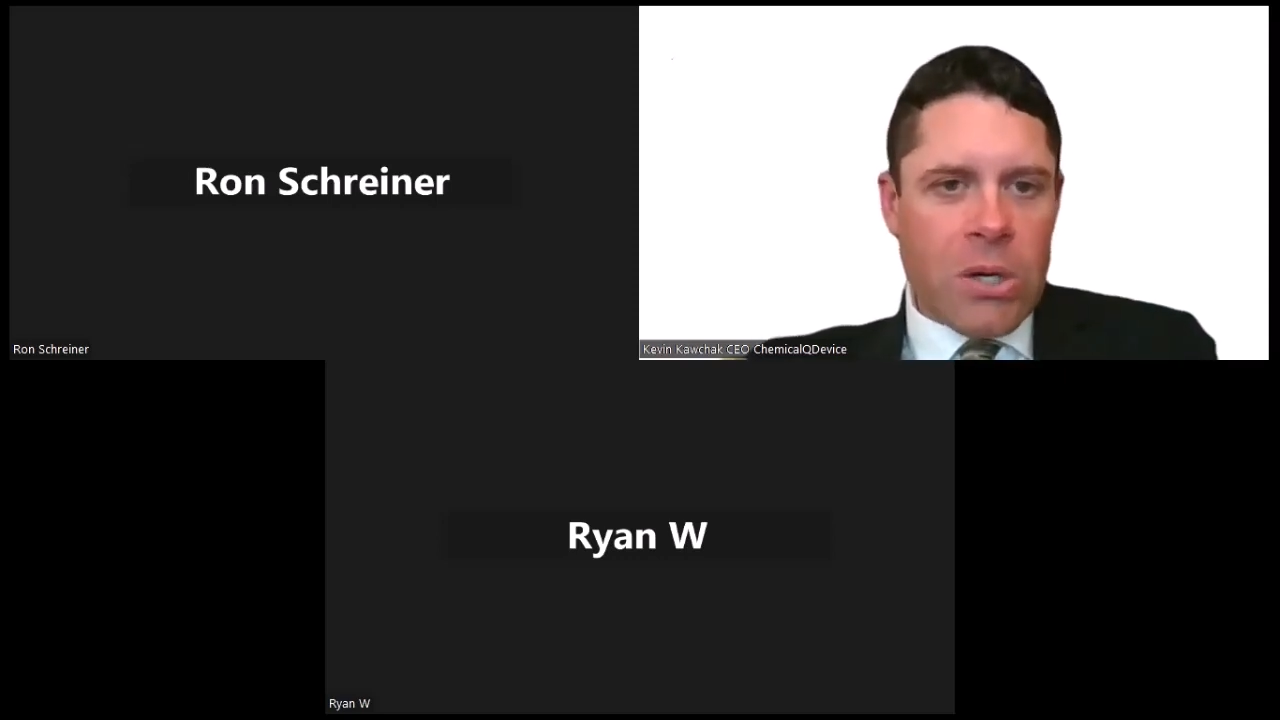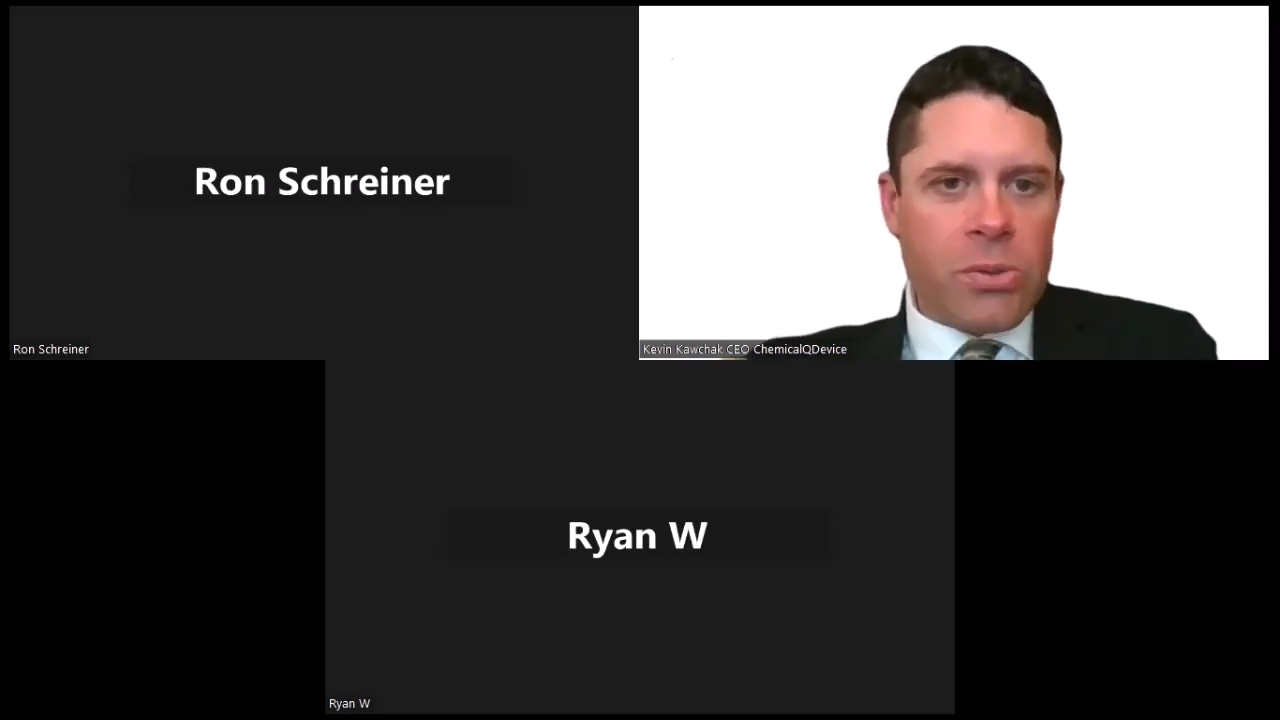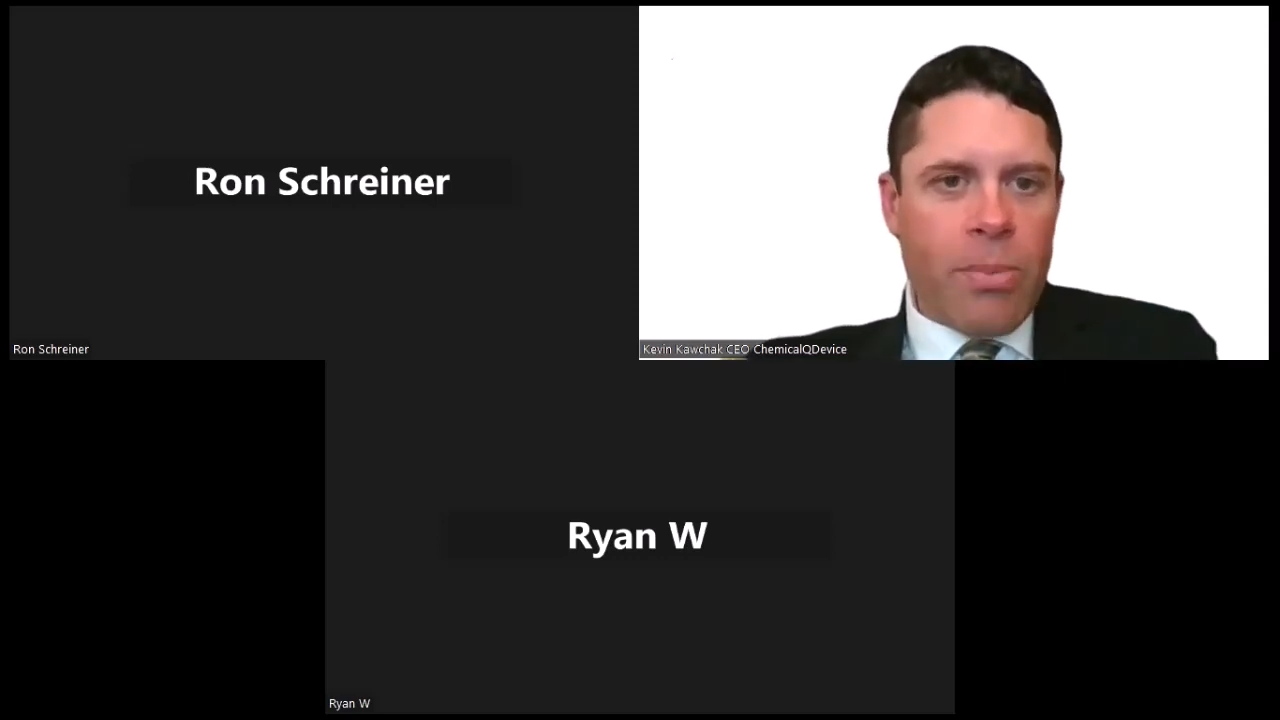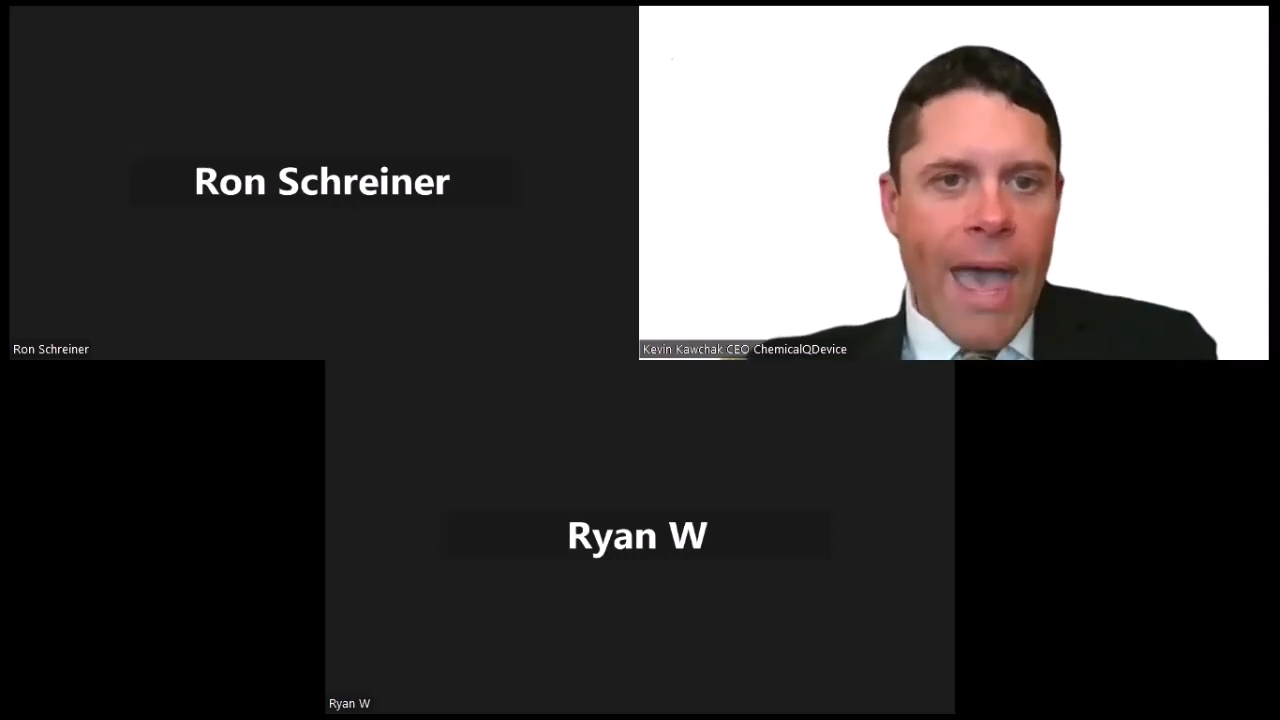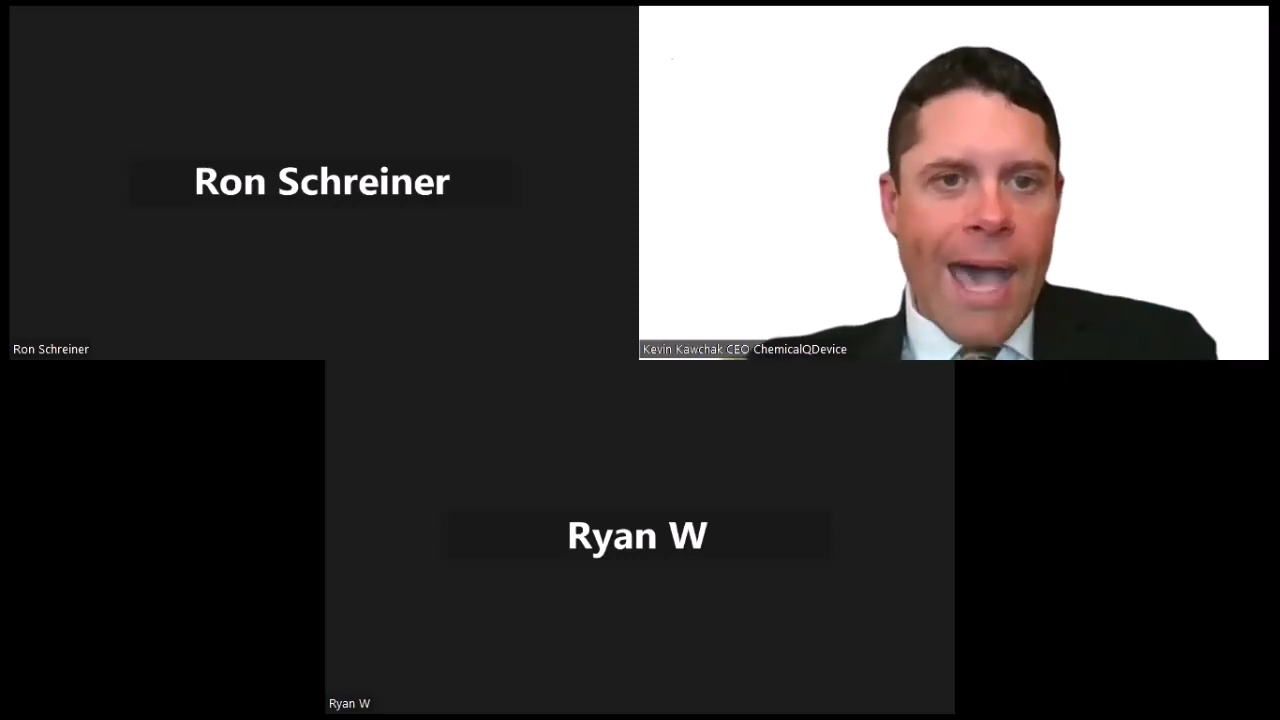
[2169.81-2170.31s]

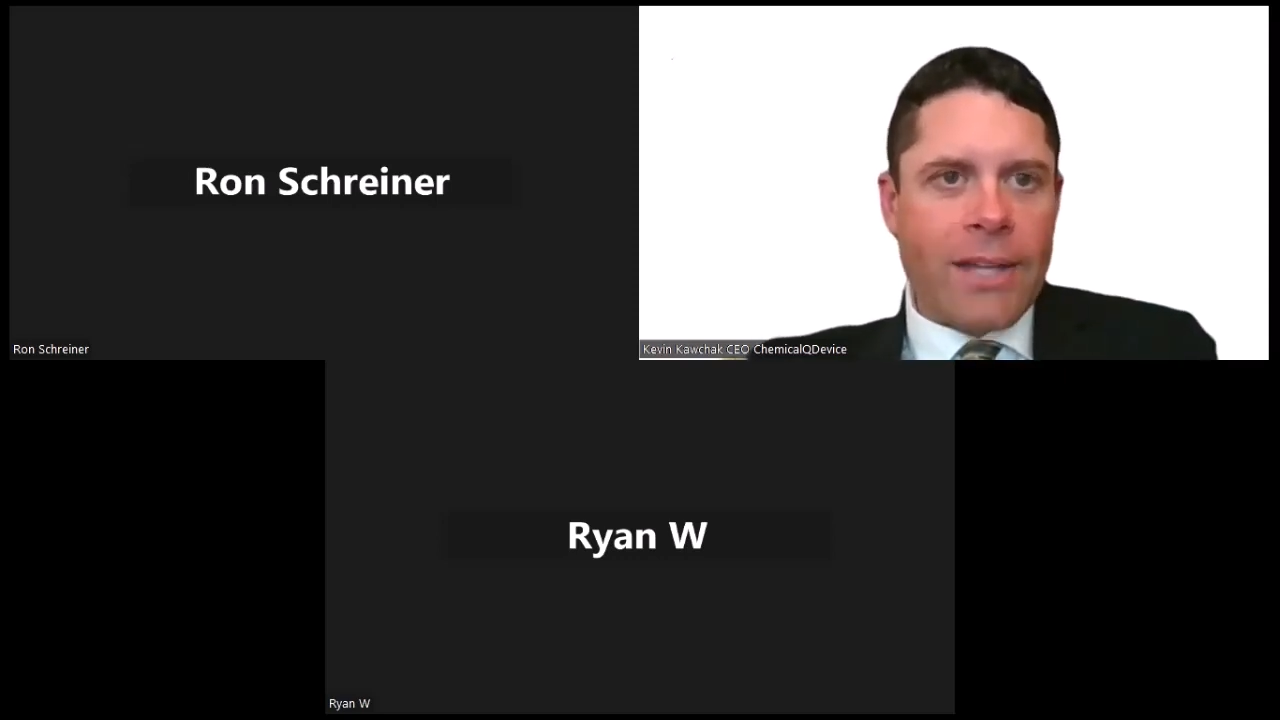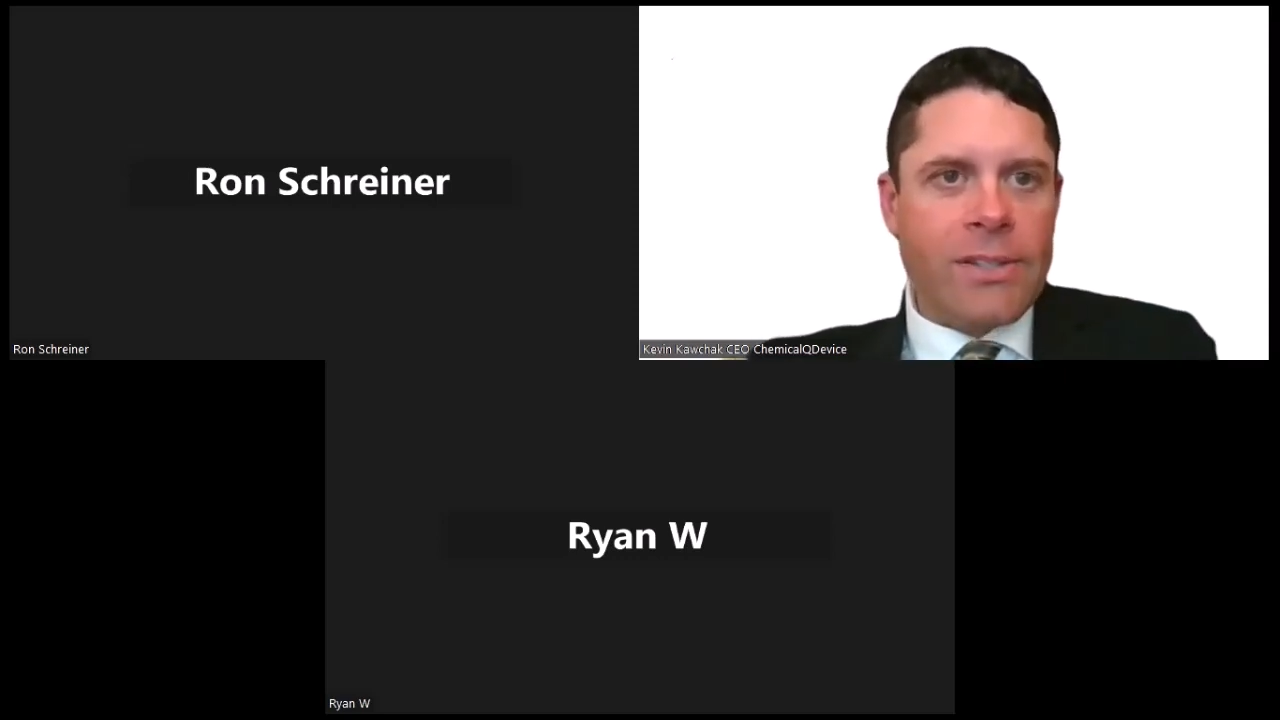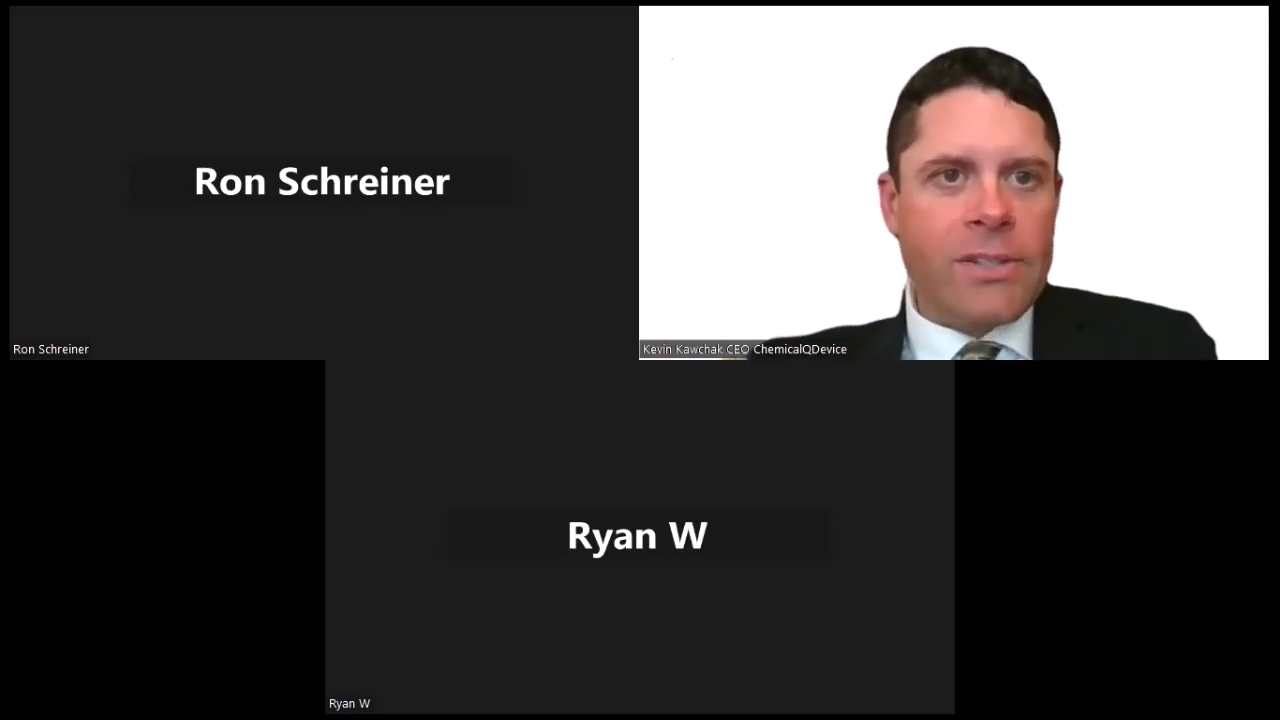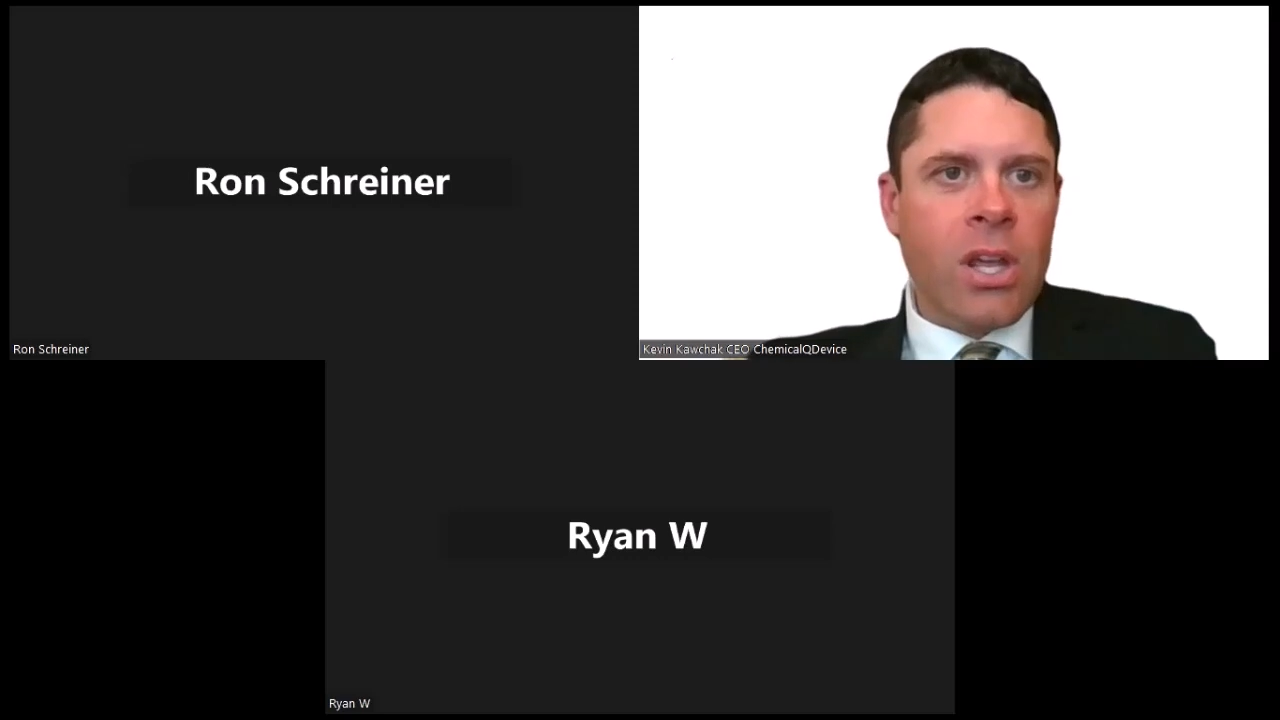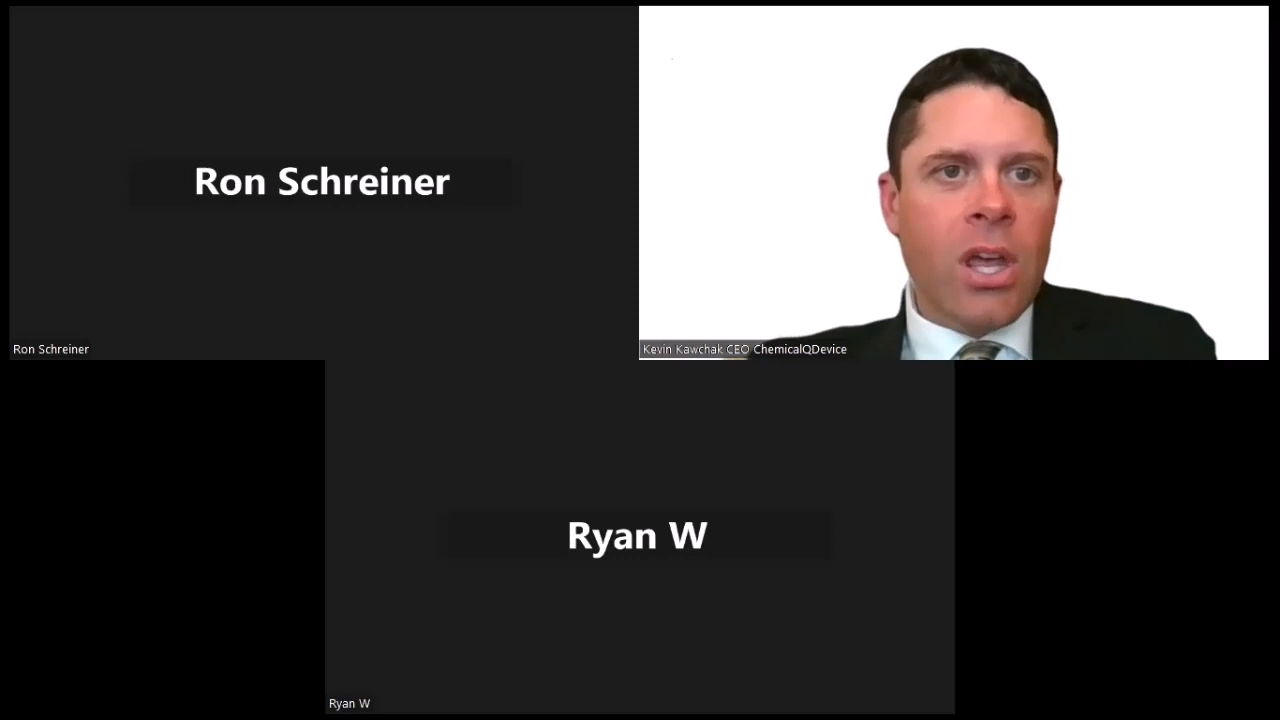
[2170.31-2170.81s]
years
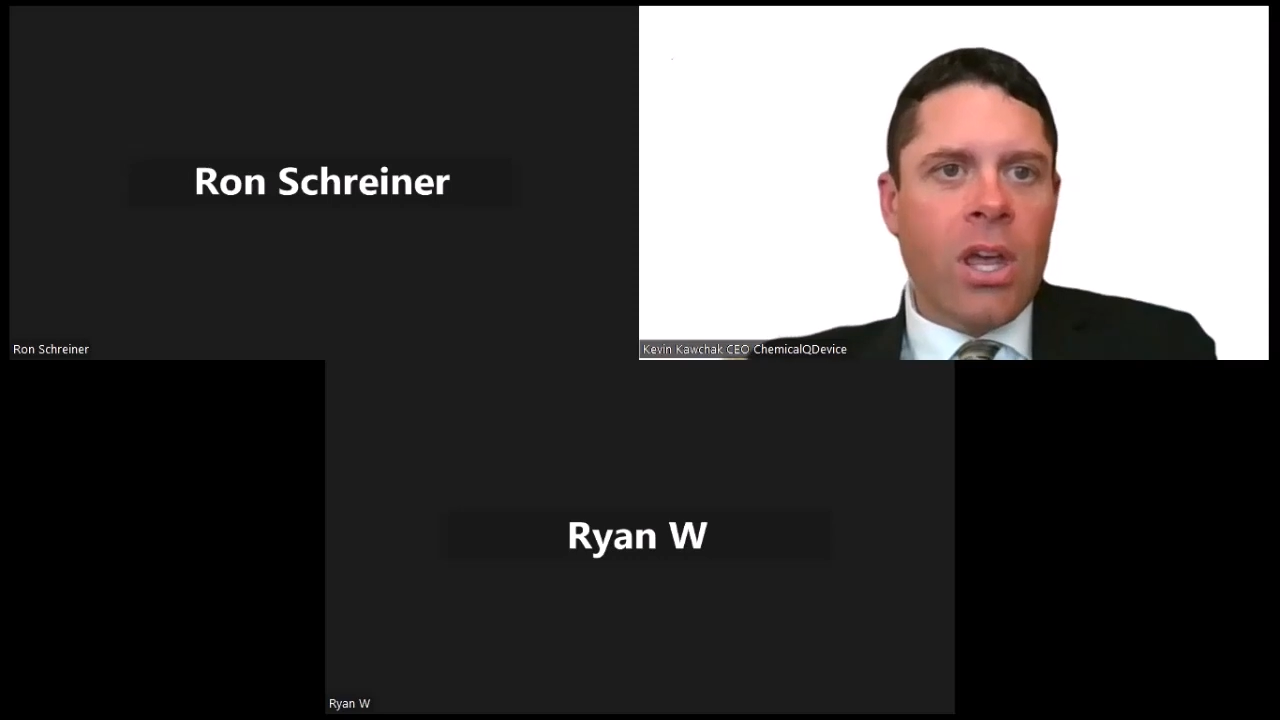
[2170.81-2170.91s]
past.